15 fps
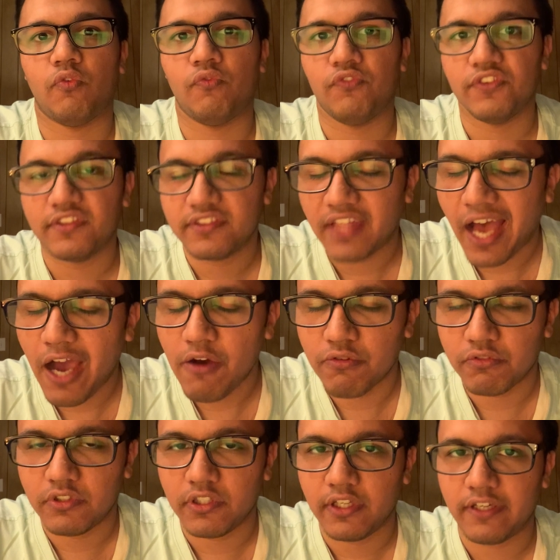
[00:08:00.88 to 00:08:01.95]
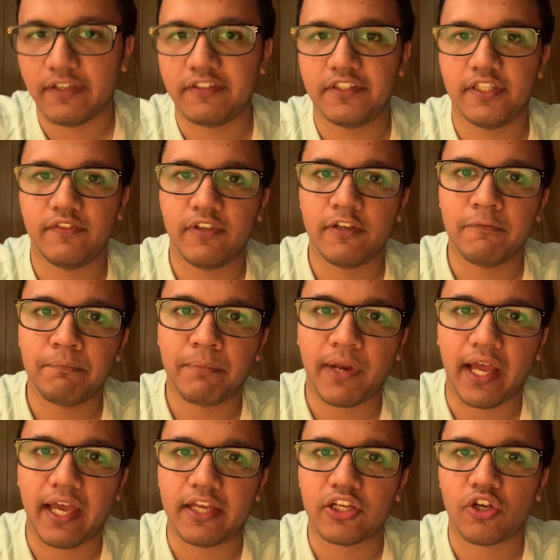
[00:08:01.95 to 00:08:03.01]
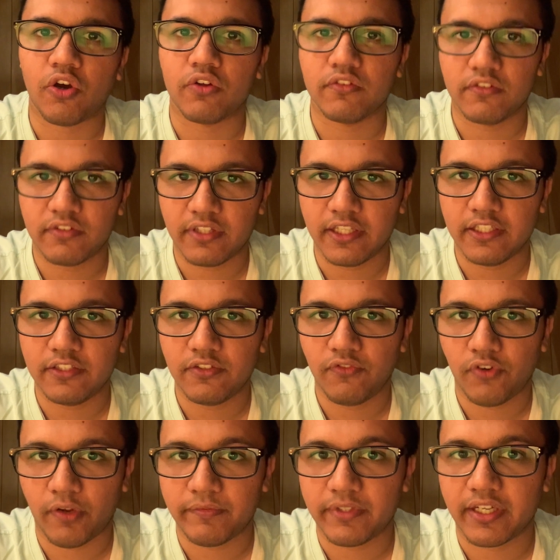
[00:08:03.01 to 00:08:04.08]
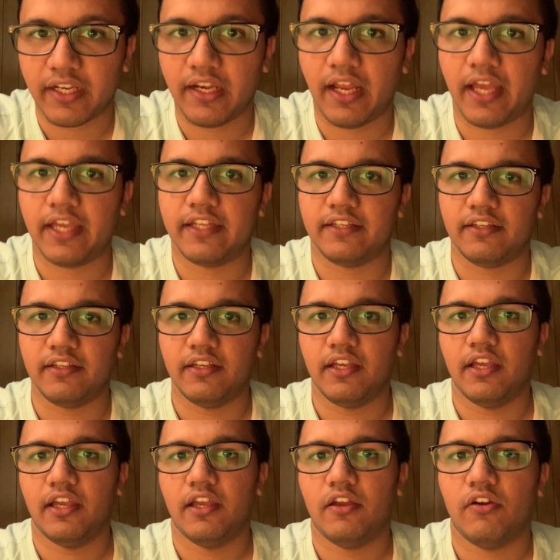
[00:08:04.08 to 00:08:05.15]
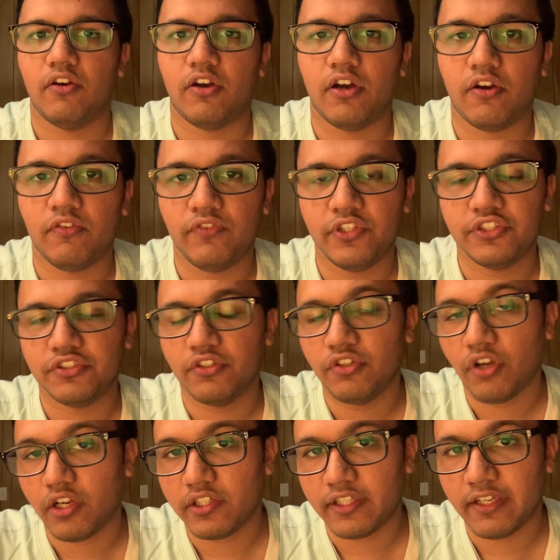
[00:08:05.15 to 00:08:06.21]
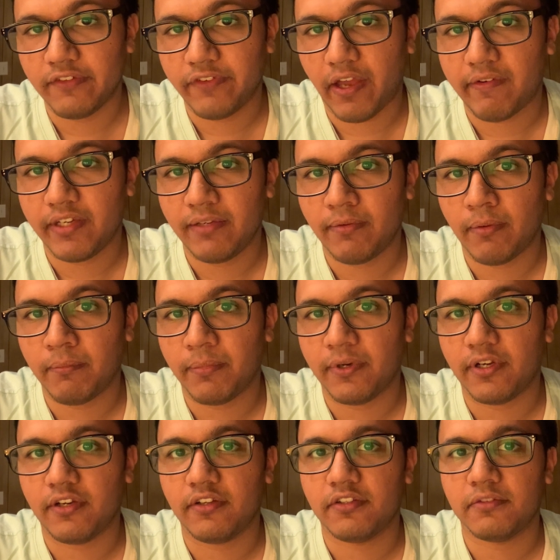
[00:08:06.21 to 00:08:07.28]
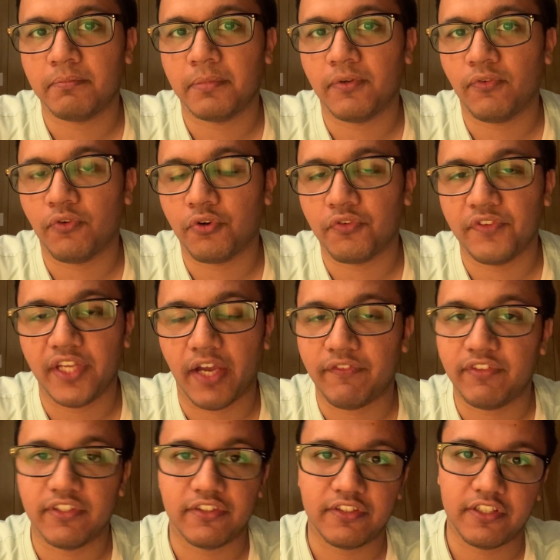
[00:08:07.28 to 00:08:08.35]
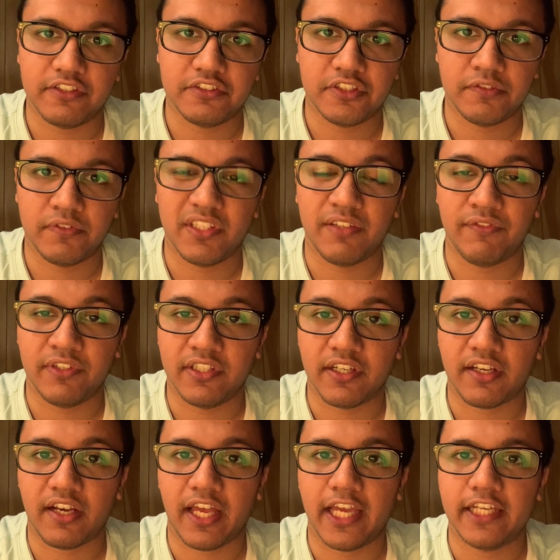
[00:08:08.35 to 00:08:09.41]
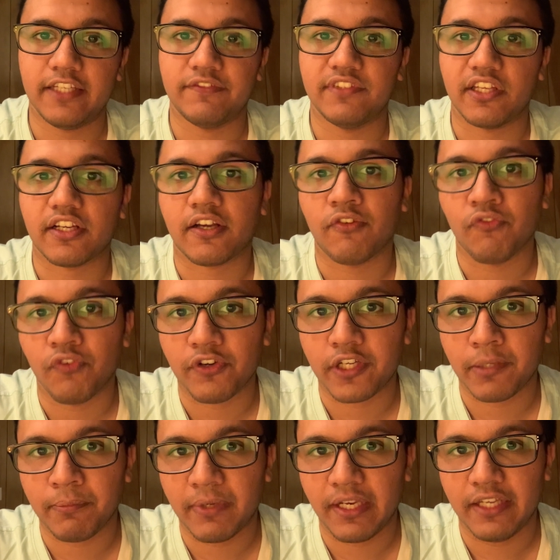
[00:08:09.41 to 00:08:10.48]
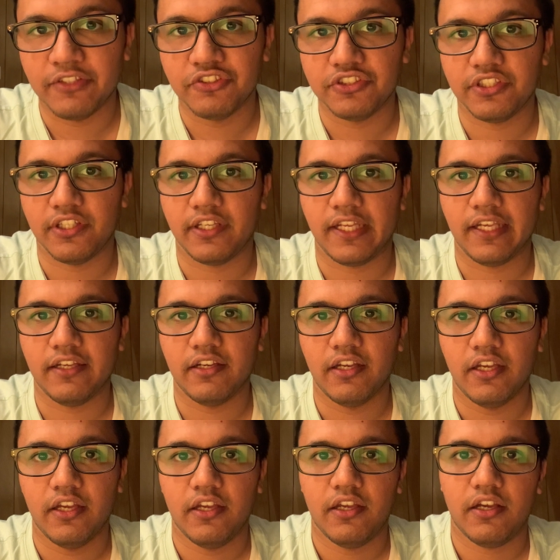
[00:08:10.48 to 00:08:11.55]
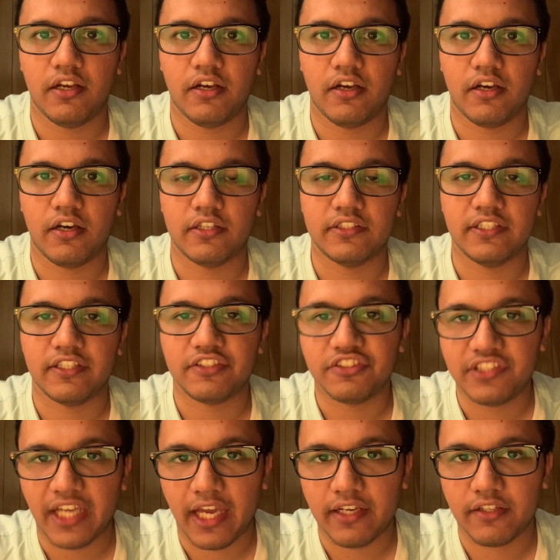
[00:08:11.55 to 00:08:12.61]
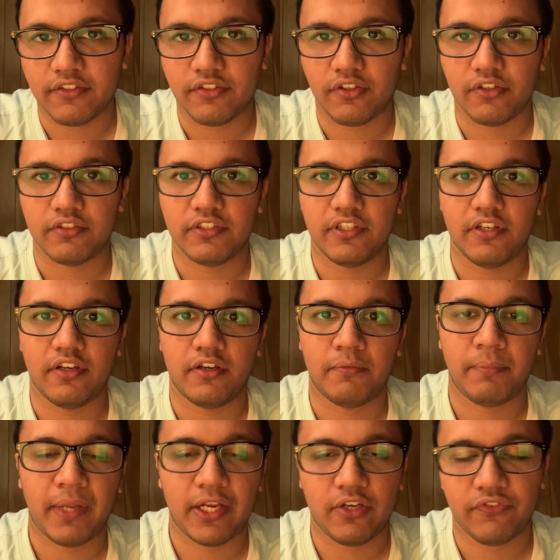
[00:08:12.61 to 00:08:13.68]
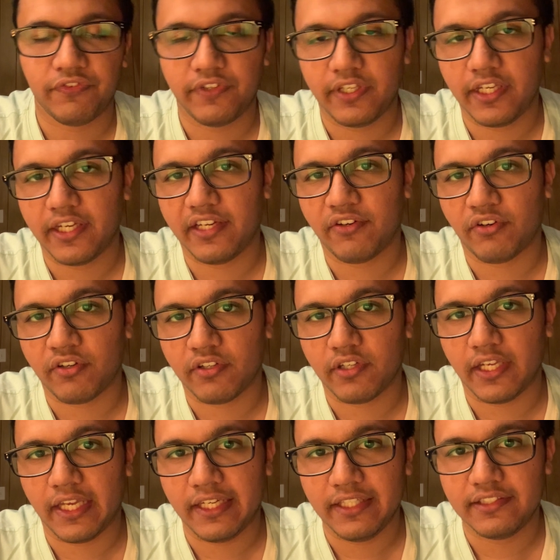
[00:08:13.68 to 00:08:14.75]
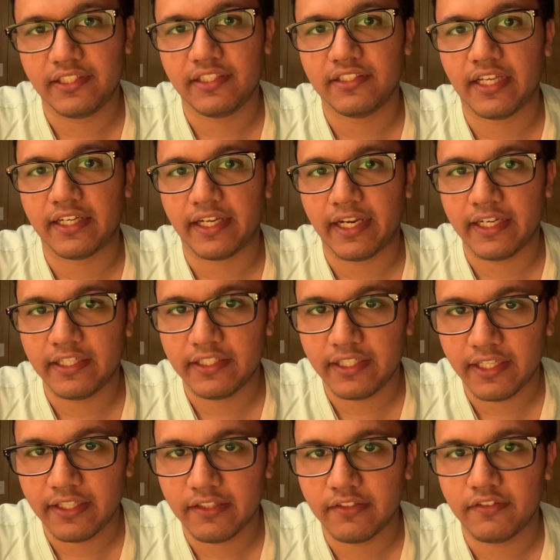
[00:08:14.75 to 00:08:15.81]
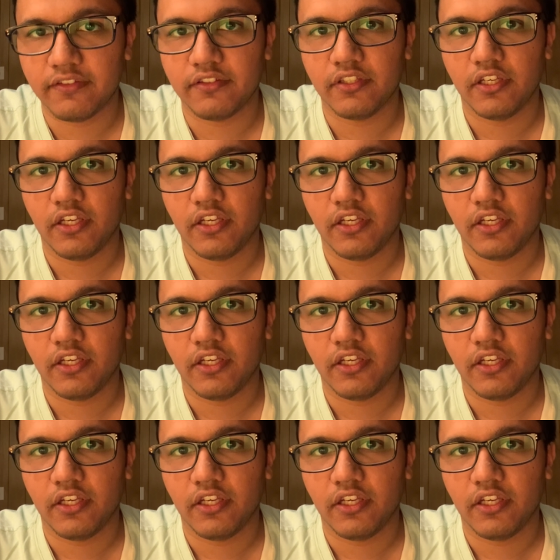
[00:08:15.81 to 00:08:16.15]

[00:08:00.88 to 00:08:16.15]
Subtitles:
without receiving prior consent from the client. We should not tell family members before we have discussed it with the client if they're comfortable in sharing their status or their plan of care or anything that entails